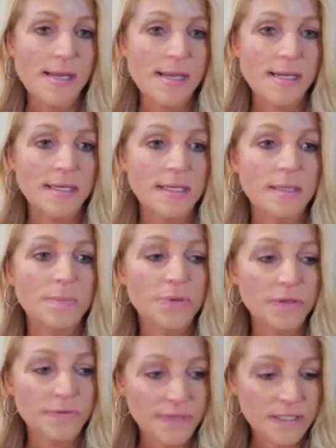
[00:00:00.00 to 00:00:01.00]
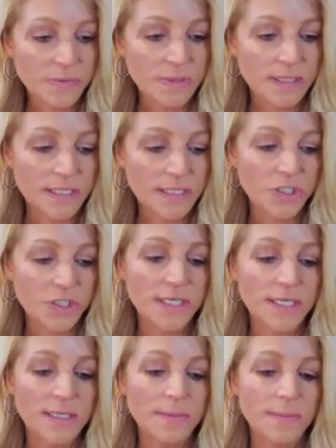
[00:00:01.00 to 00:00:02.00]
And in previous
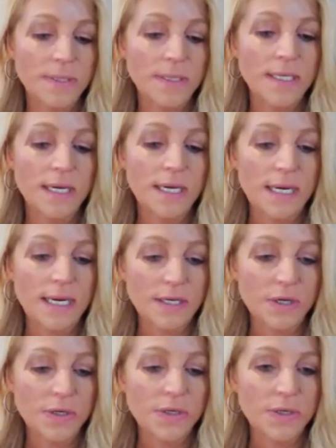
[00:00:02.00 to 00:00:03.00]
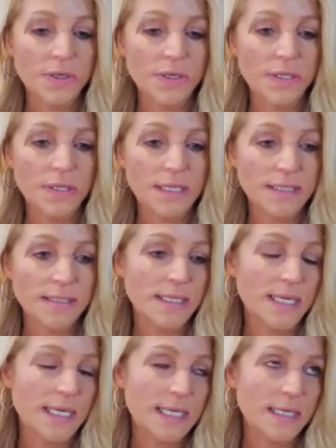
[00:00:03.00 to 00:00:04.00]
relationship, I heard things
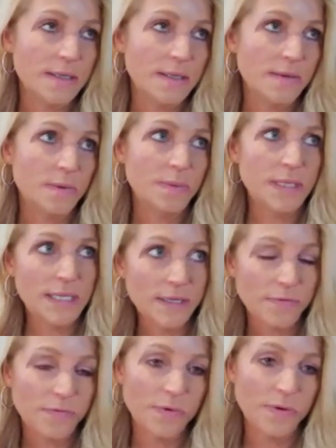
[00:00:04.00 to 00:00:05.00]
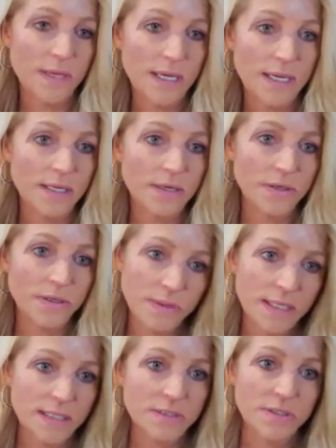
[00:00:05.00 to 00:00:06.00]
like, well, we can't afford that, or you
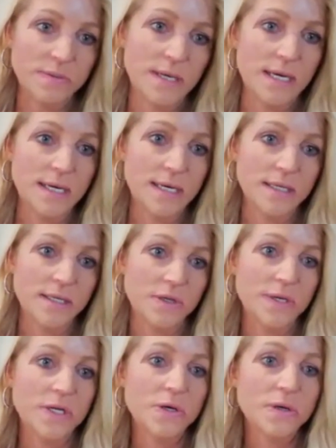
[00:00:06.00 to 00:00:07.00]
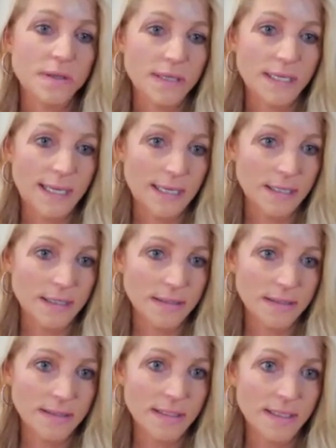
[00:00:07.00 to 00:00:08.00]
can't do that. I heard all the
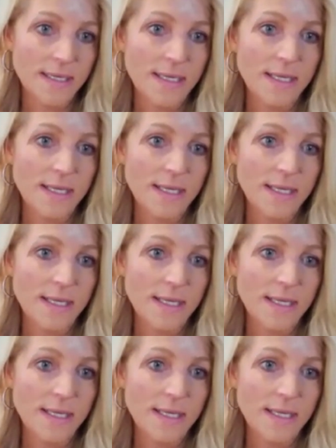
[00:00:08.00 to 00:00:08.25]
can'ts.